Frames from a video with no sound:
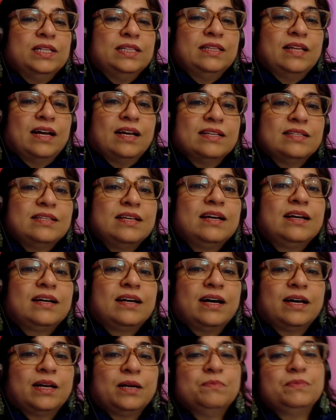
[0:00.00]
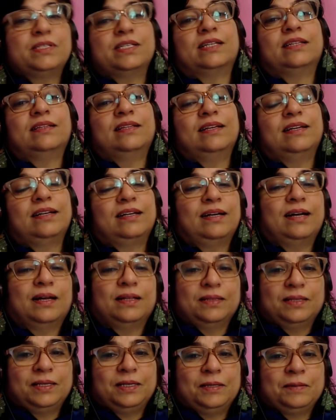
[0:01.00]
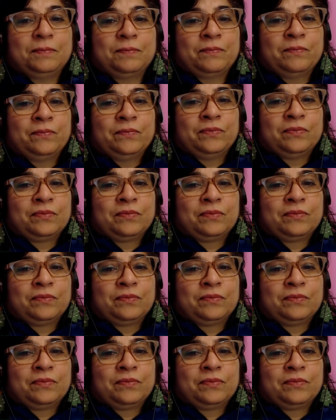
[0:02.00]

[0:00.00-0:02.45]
Mohandas Karamchand Gandhi.